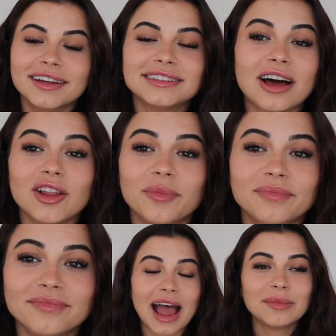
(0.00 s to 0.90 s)
Tell him.
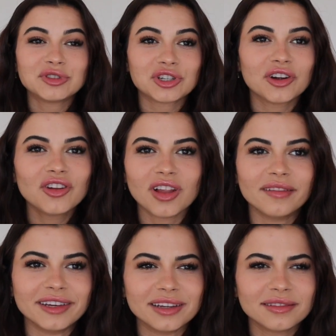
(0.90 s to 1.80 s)
I'm sure he'll
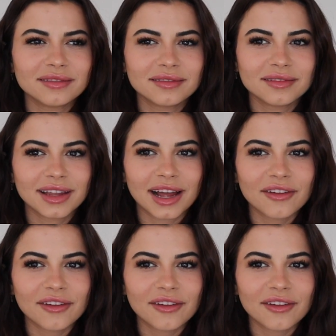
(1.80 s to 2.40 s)
love it. Like,